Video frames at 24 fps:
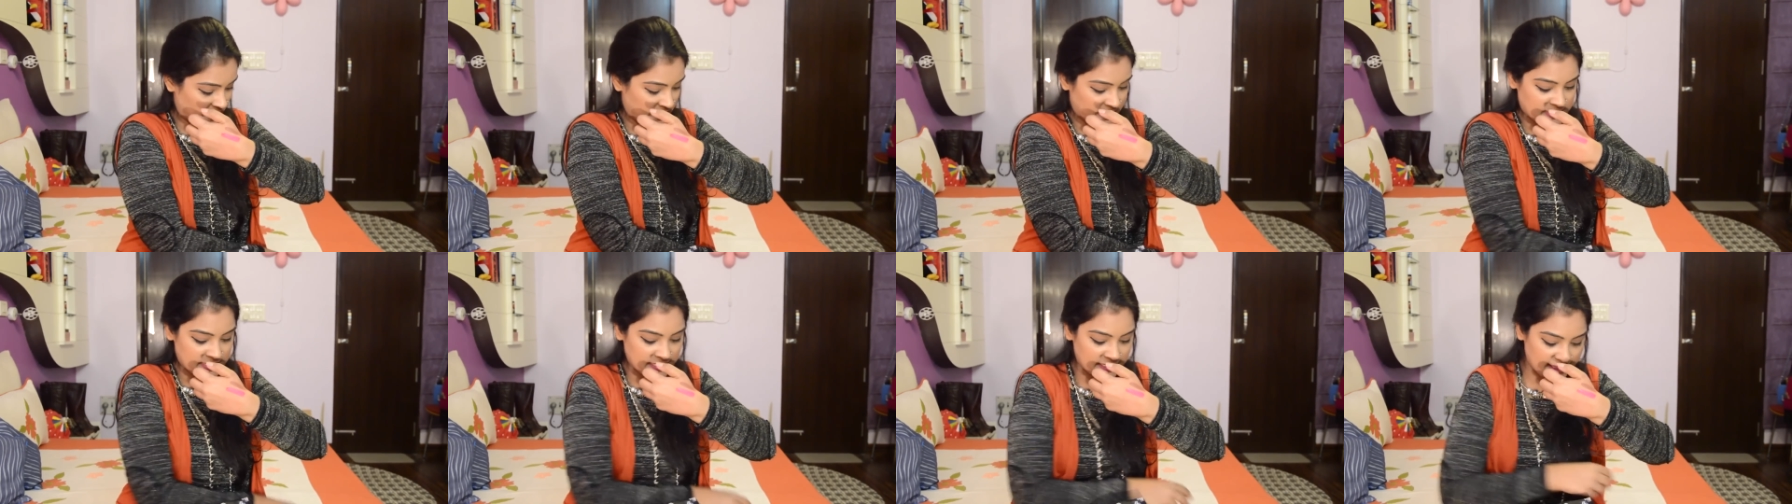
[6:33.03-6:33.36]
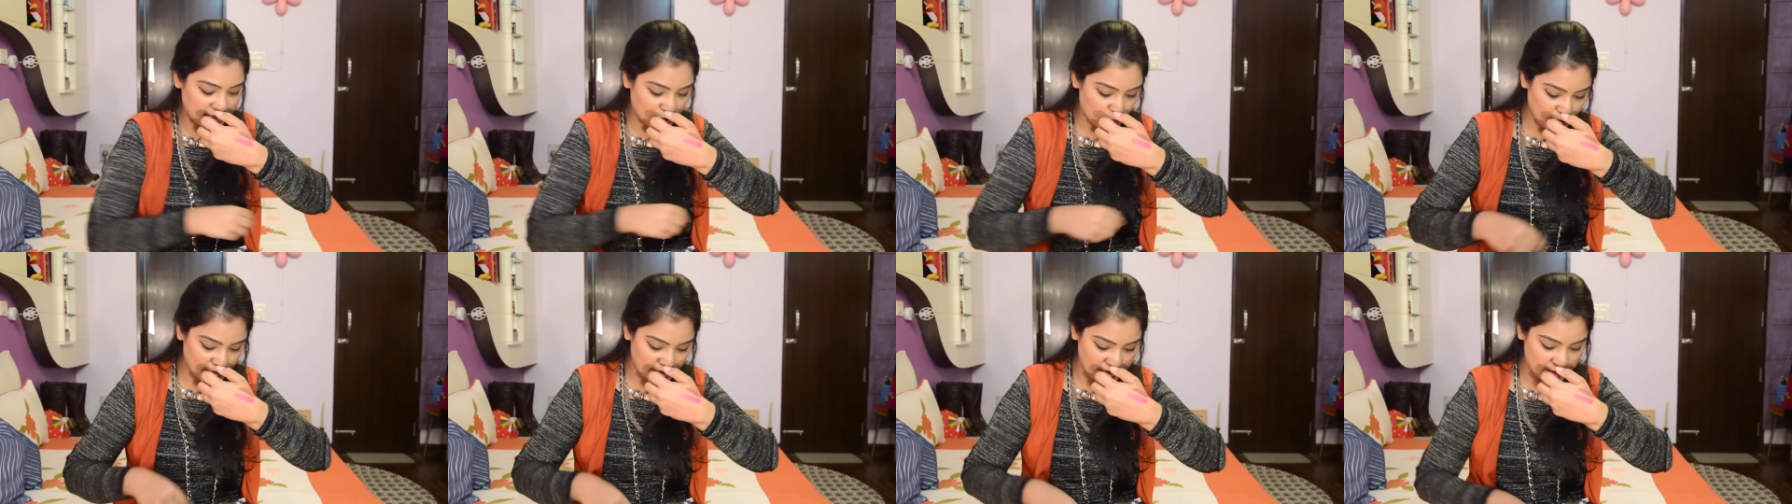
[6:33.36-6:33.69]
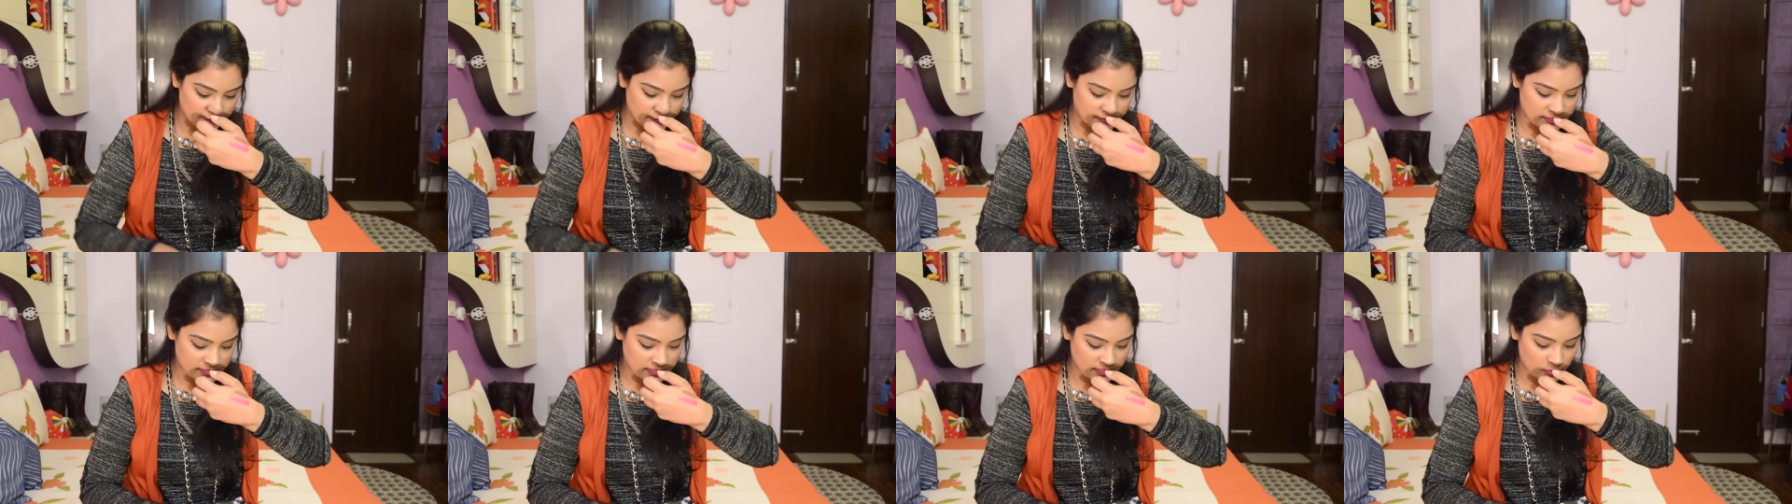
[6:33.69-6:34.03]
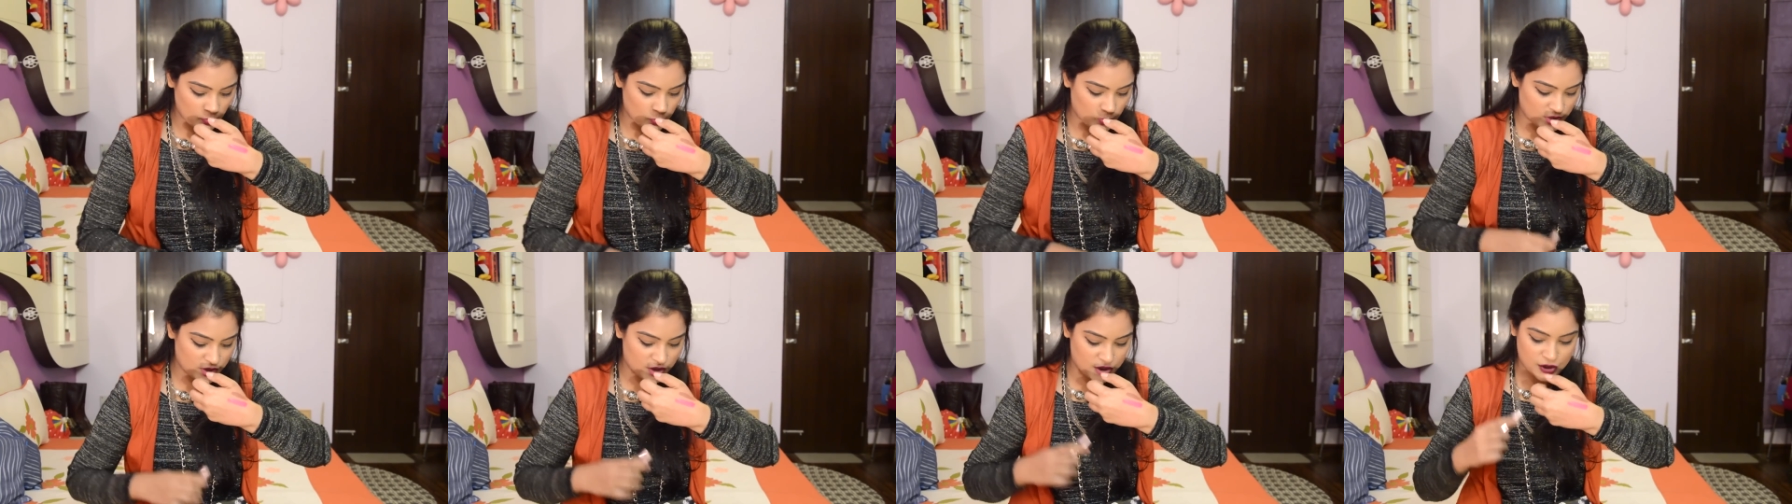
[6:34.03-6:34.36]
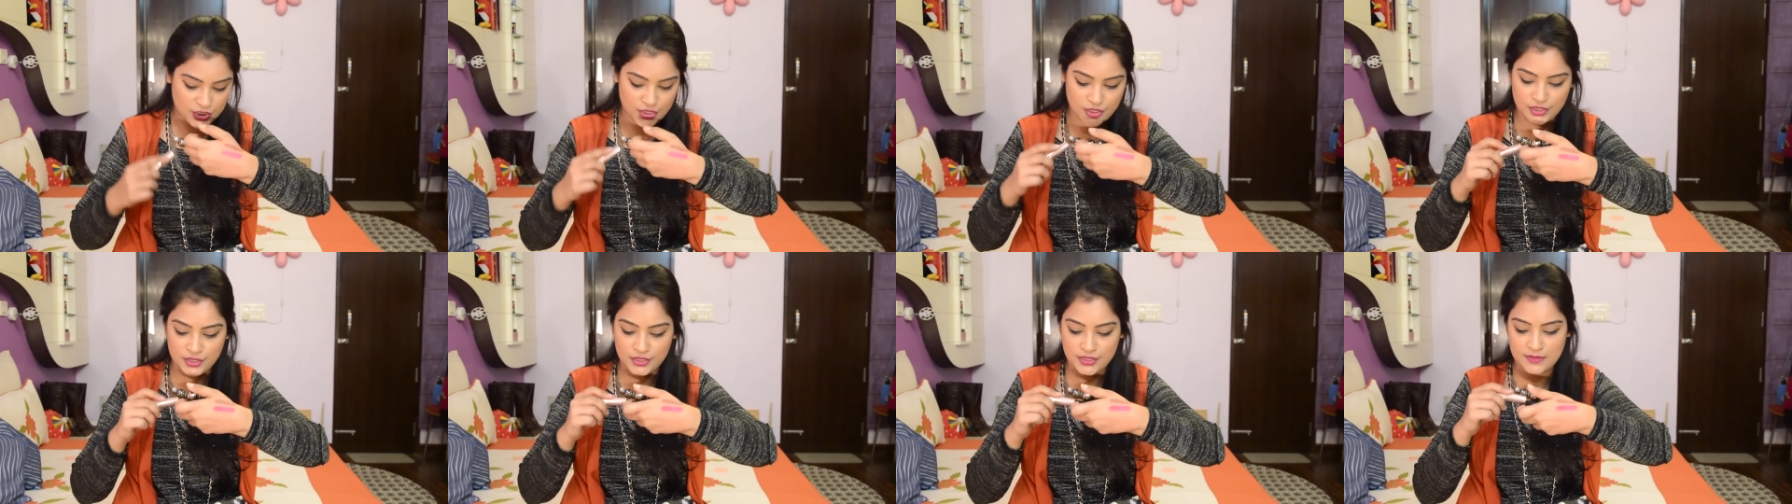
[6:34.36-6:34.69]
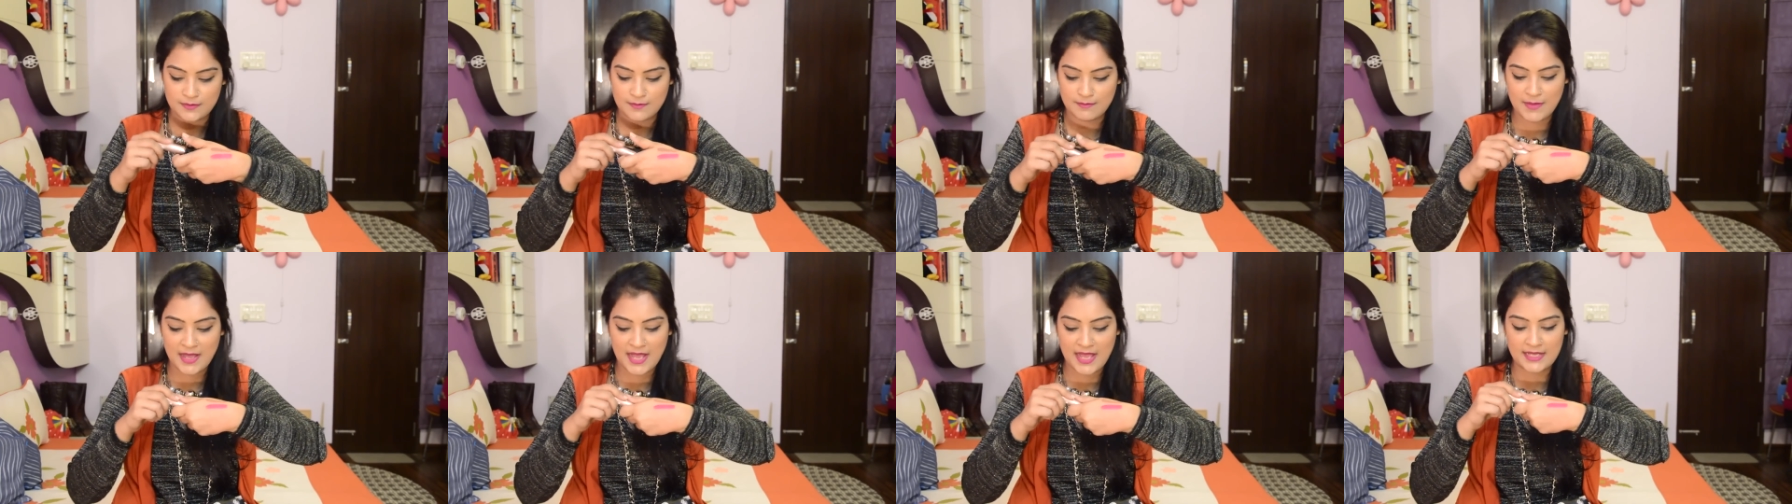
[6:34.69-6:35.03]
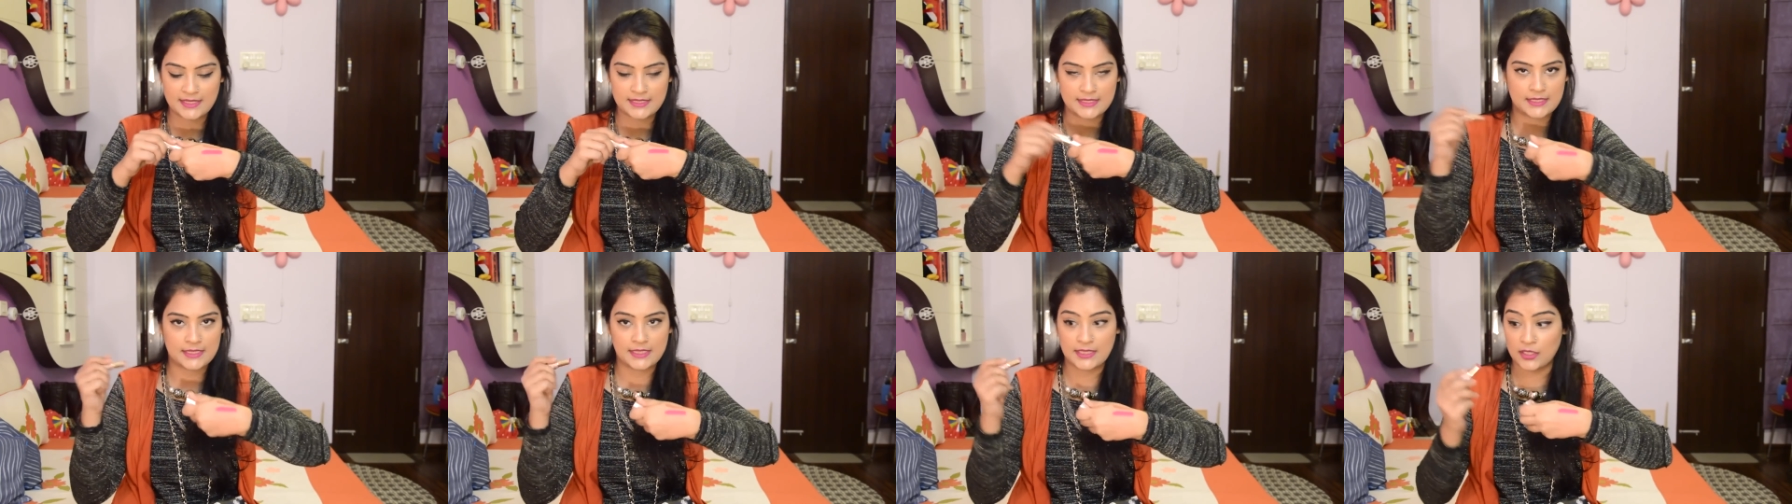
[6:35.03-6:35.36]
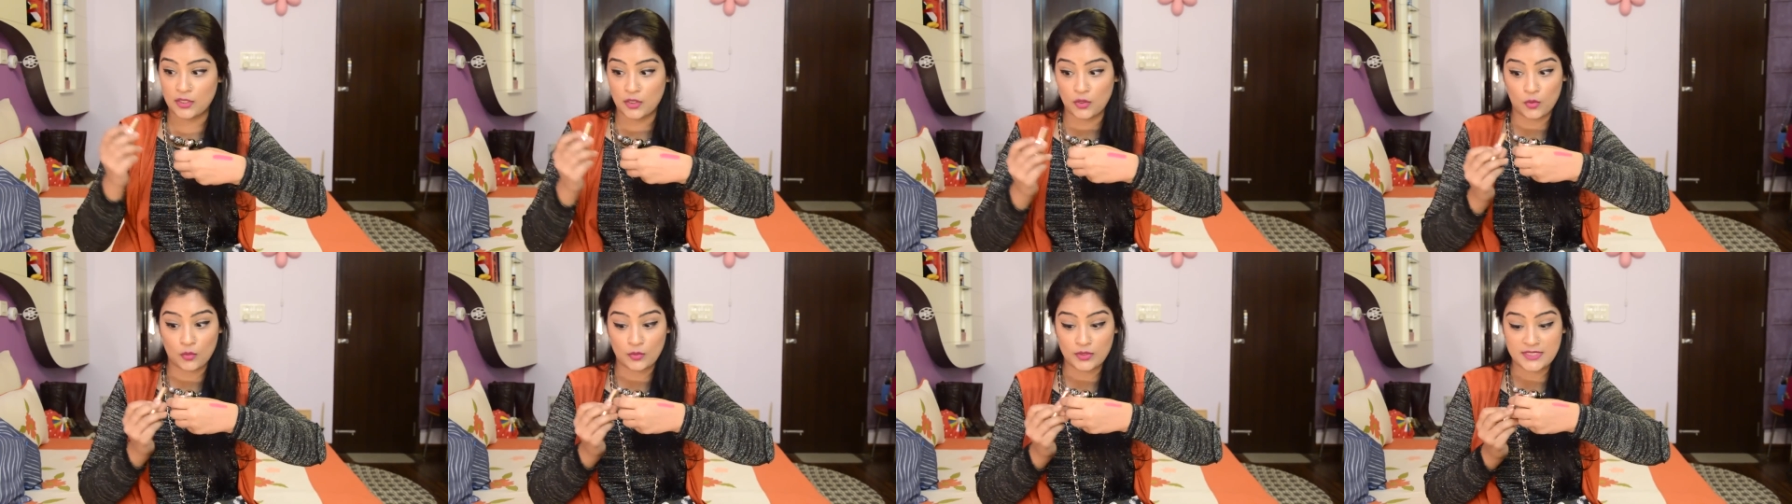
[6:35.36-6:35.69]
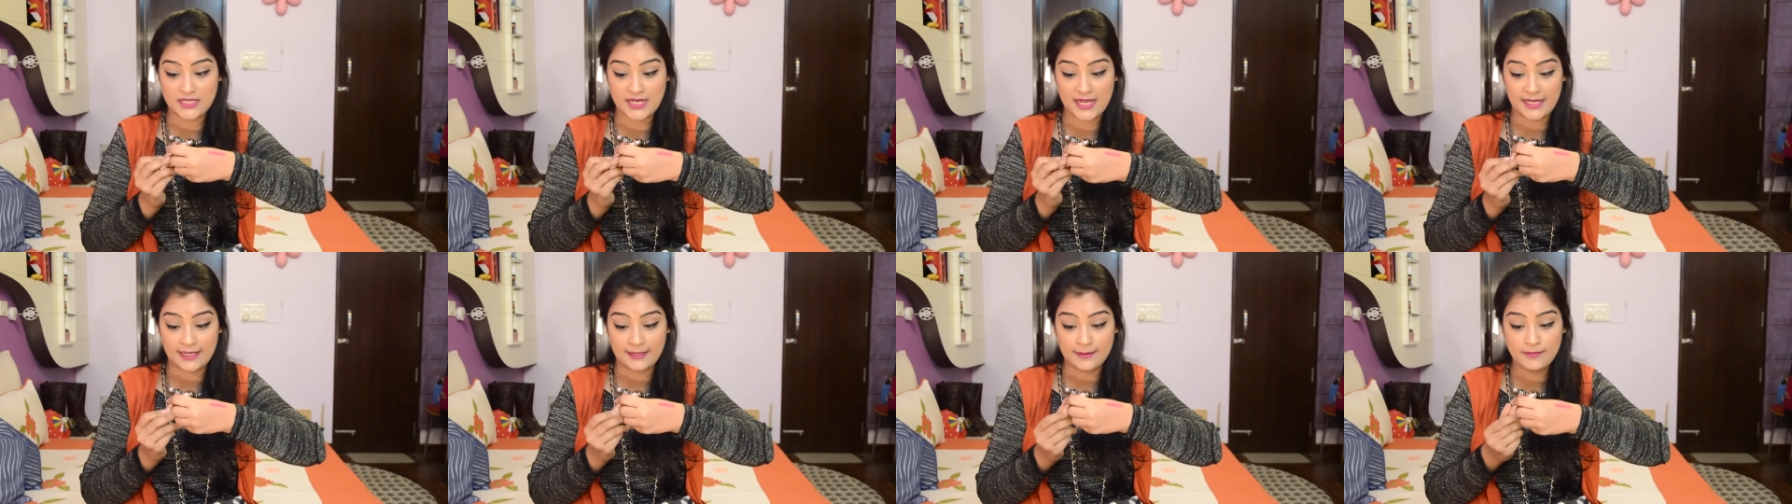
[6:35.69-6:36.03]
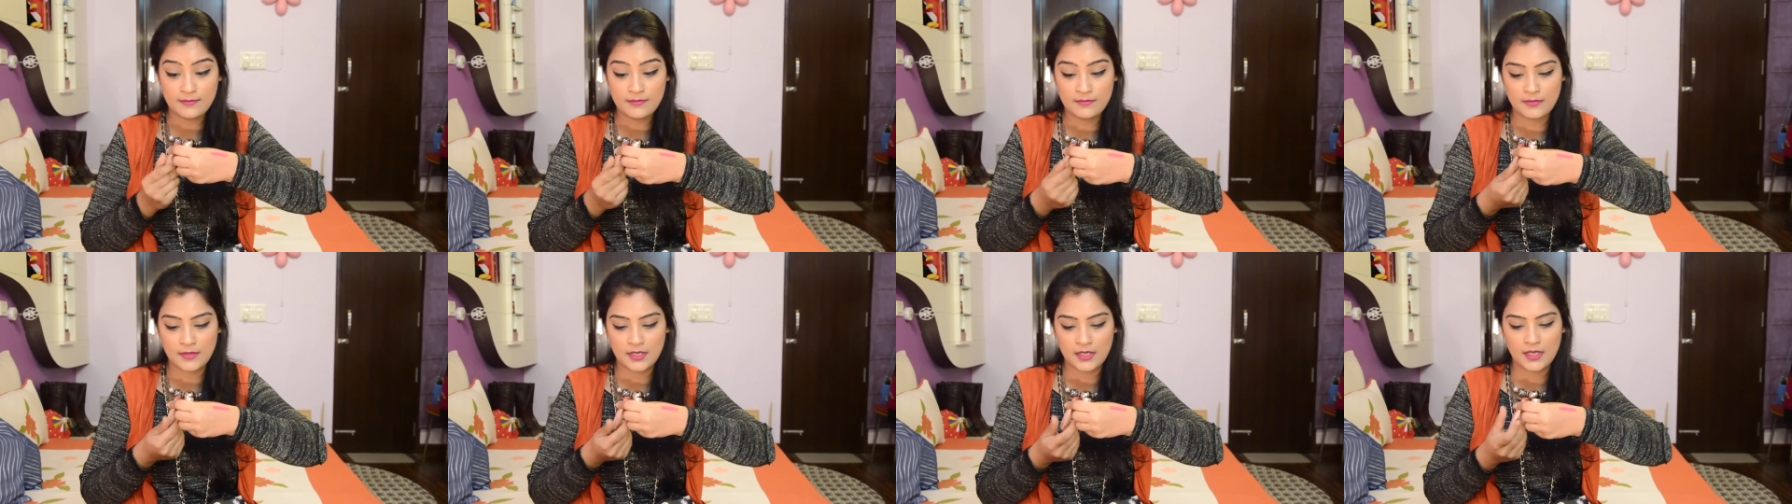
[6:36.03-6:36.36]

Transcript: It's a liquid lipstick which turns matte in no time.